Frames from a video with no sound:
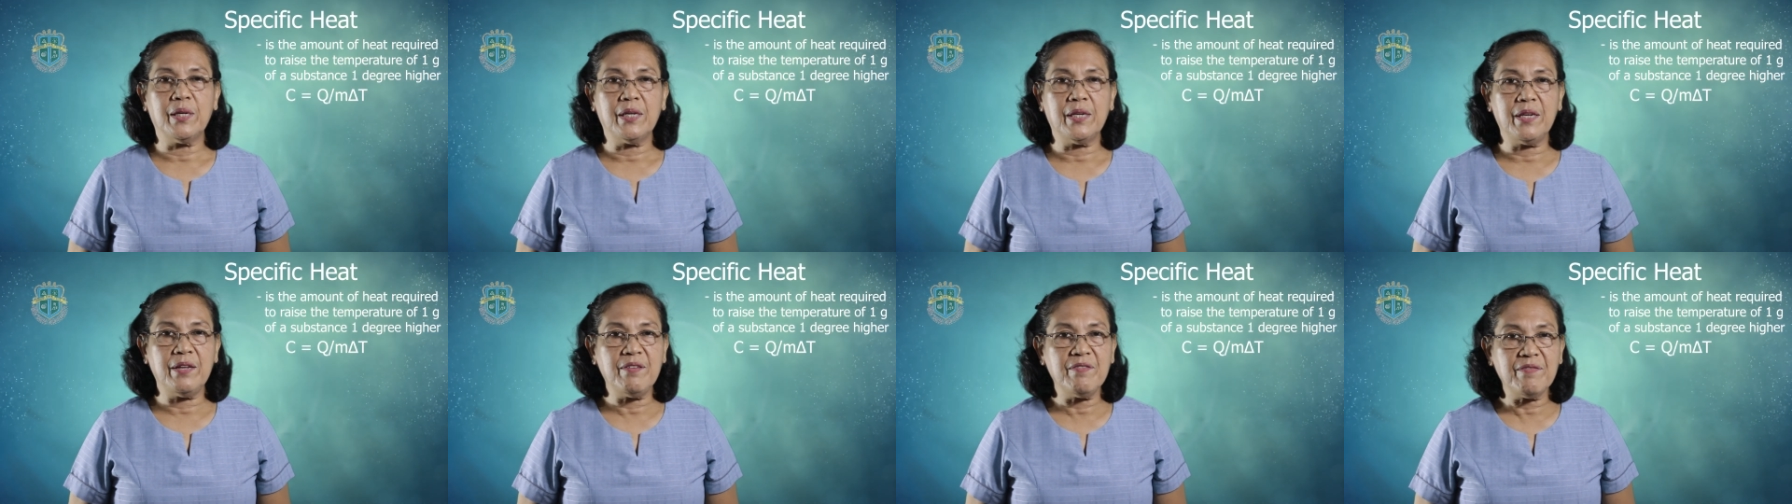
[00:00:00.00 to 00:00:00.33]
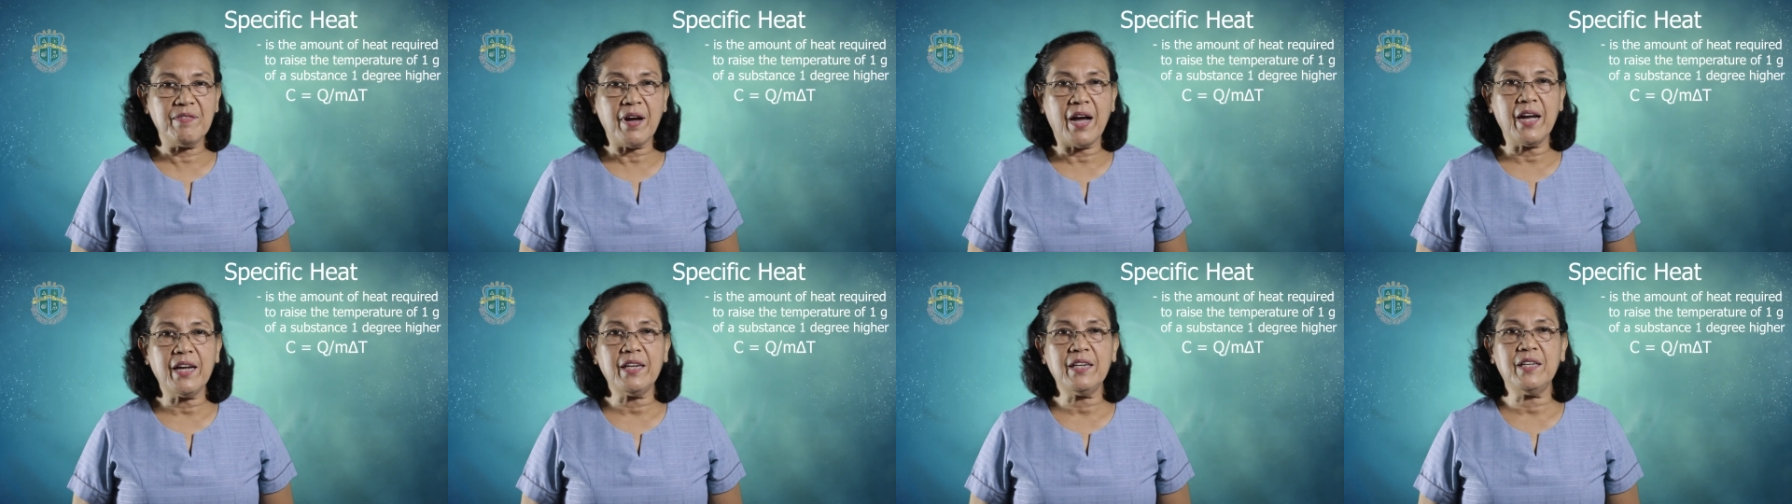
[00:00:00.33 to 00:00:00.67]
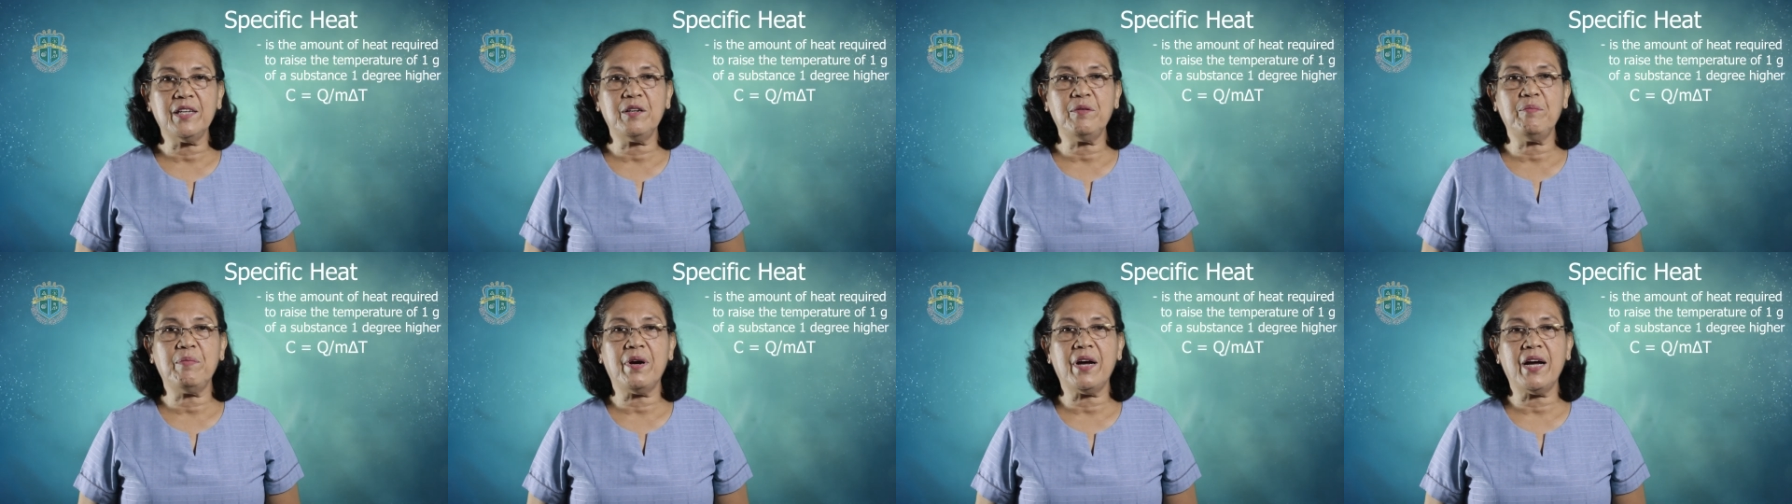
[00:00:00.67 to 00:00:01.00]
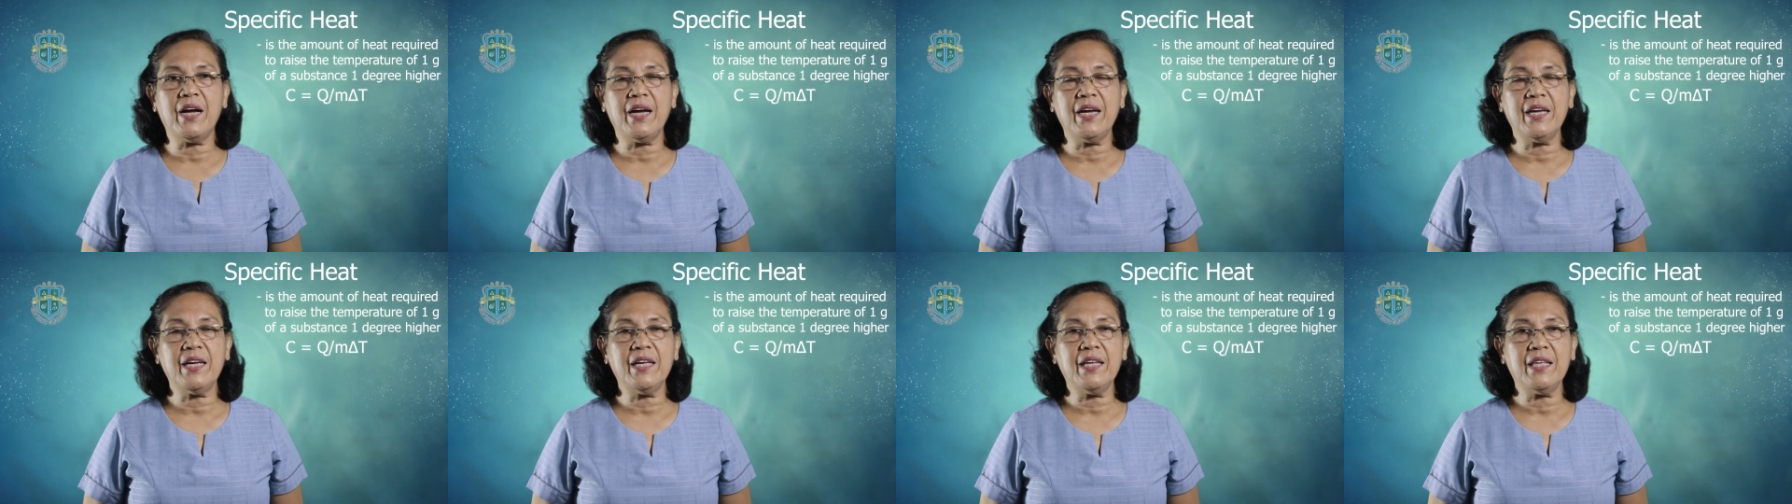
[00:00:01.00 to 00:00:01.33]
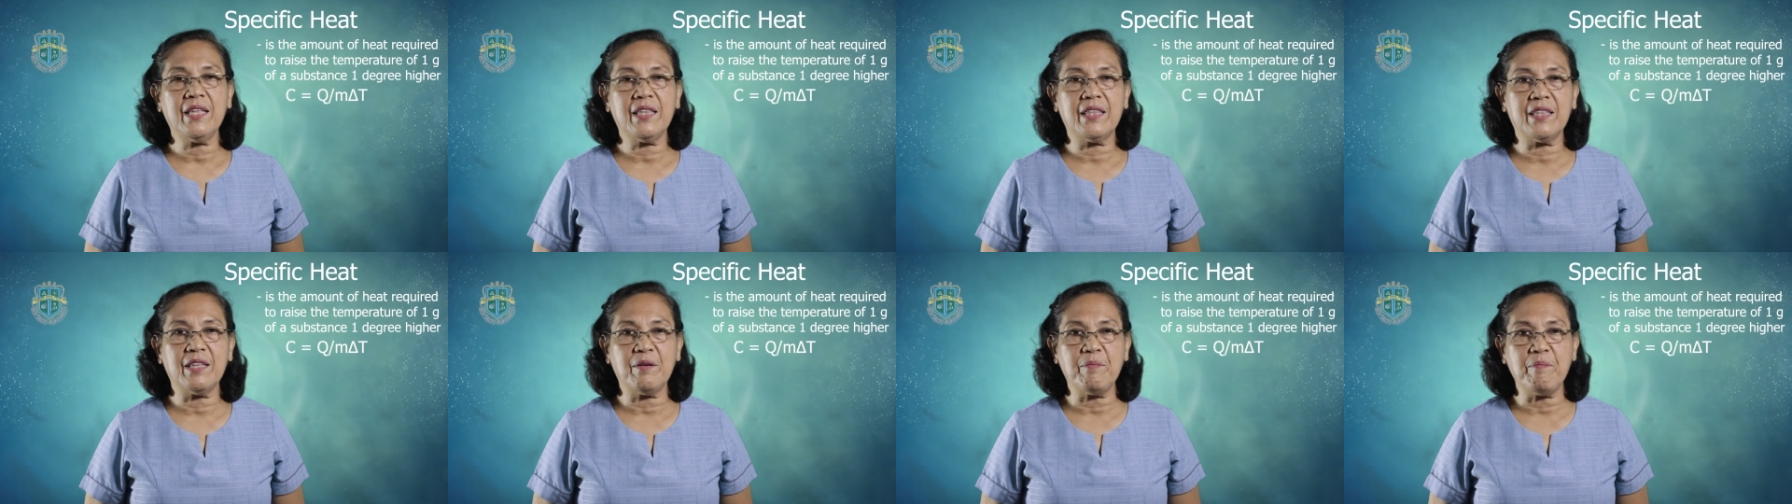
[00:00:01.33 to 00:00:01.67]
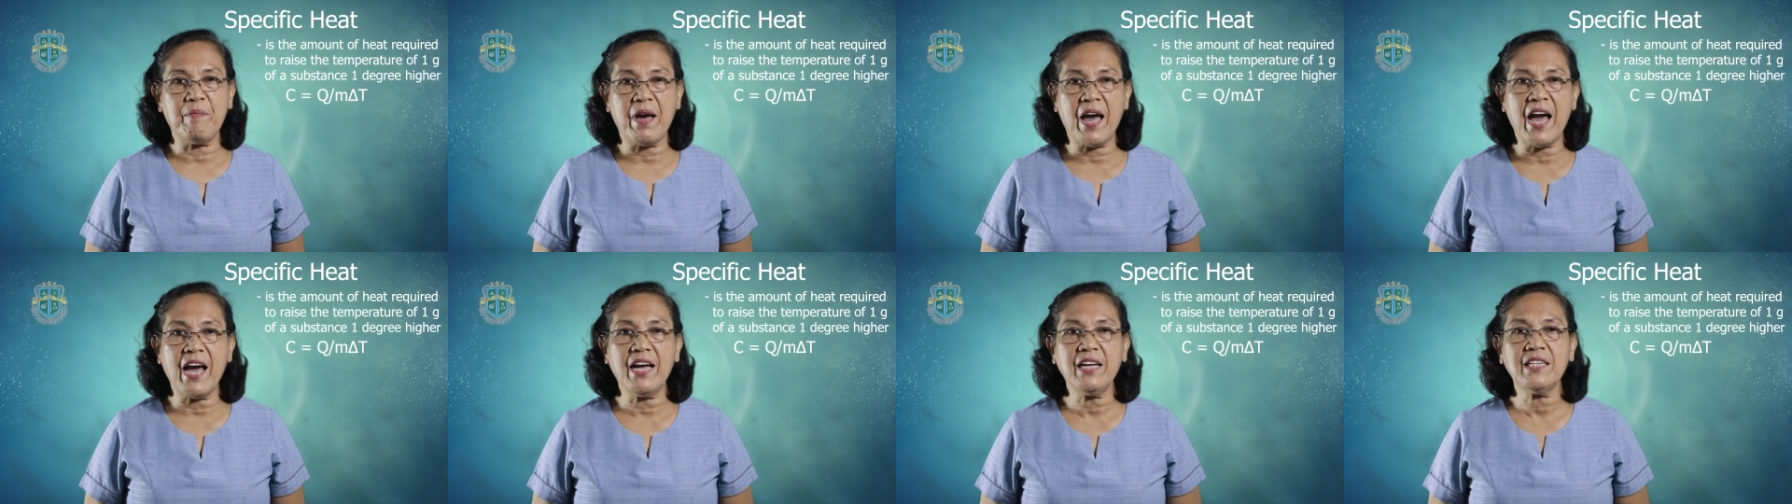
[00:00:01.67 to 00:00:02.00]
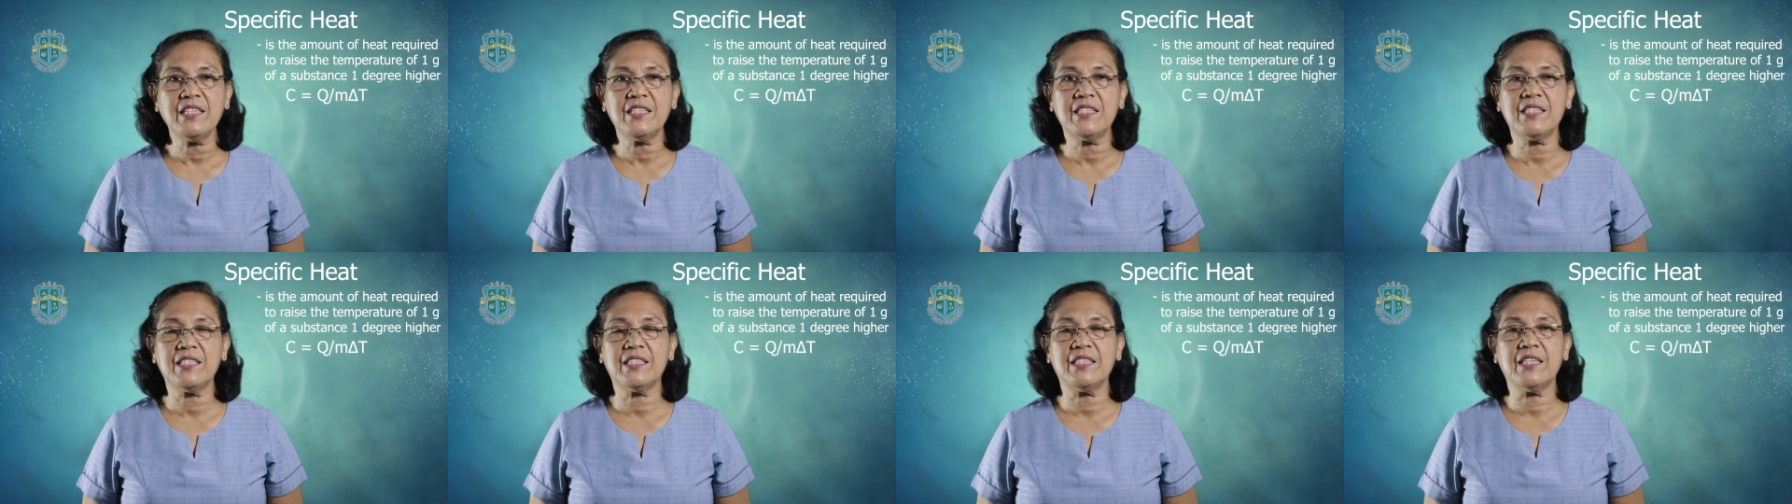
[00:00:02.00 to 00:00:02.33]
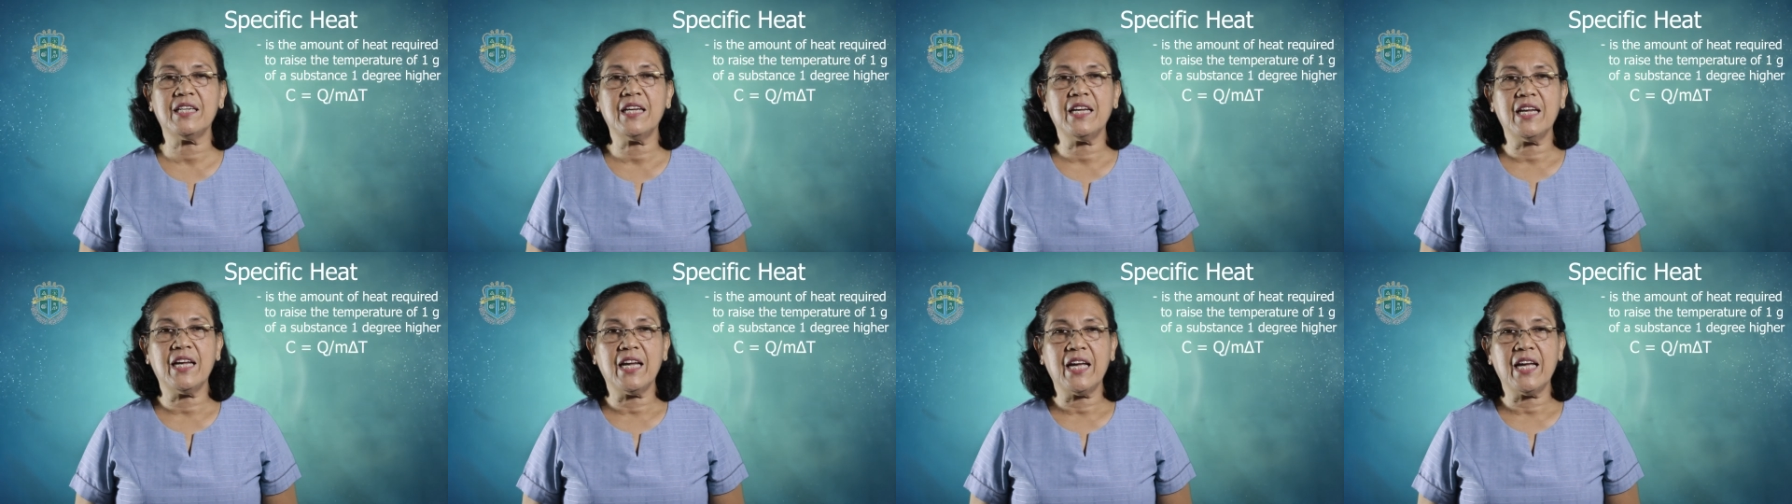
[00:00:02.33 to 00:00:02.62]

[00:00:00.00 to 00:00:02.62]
divided by the mass